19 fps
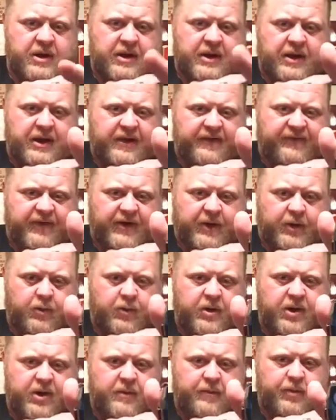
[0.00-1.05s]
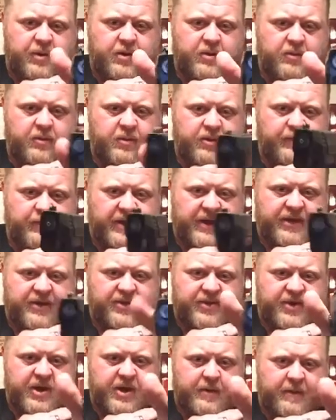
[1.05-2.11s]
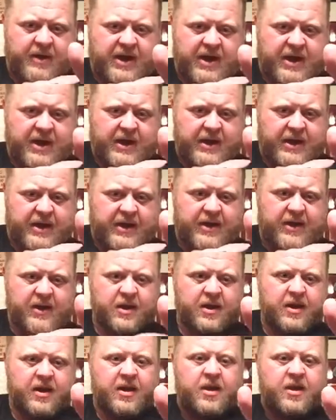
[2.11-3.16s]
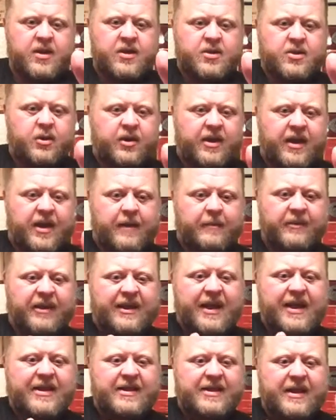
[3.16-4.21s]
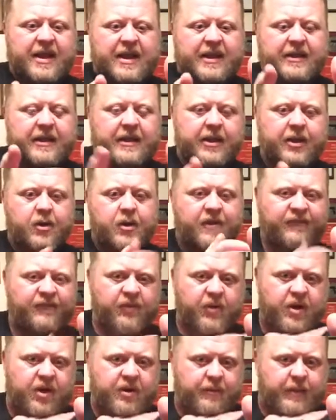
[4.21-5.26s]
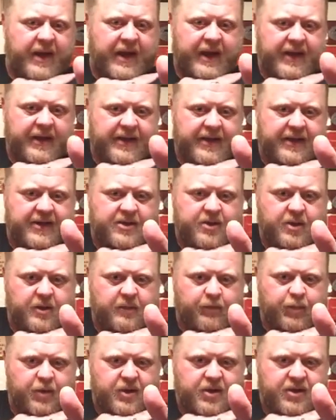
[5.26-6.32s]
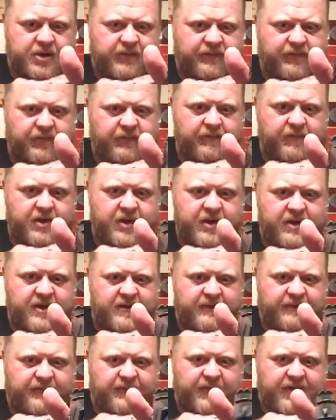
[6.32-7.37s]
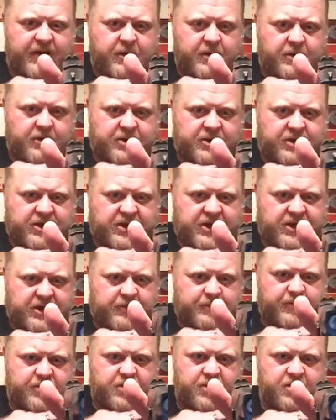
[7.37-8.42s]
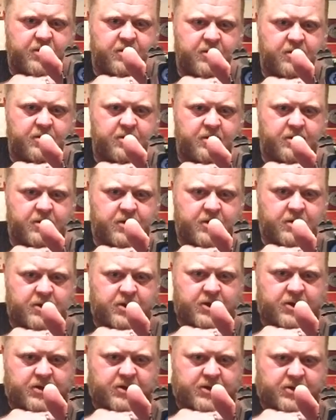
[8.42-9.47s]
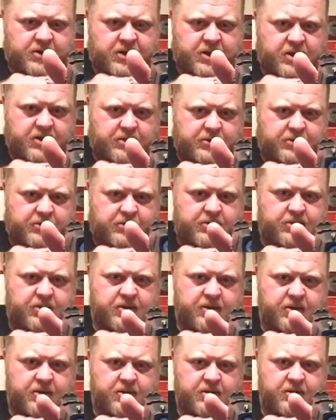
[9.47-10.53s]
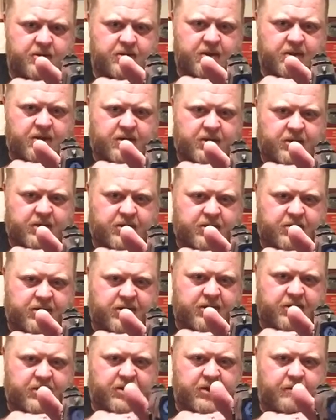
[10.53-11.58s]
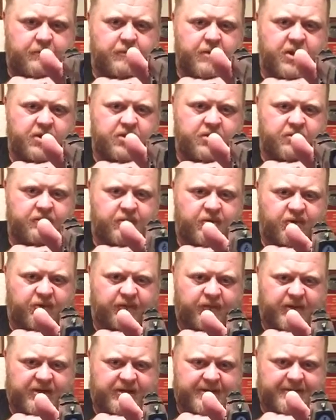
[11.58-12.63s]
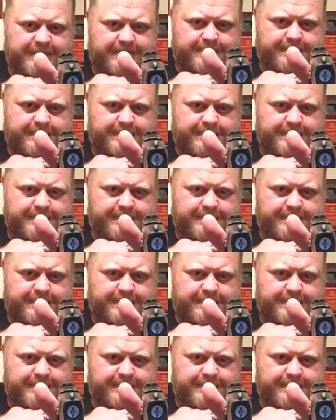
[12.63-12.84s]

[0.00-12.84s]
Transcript: Now if I grip with my thumb high so that I'm less likely to grip front to back, and I start pressing from fingertips to knuckles, you see that the muzzle movement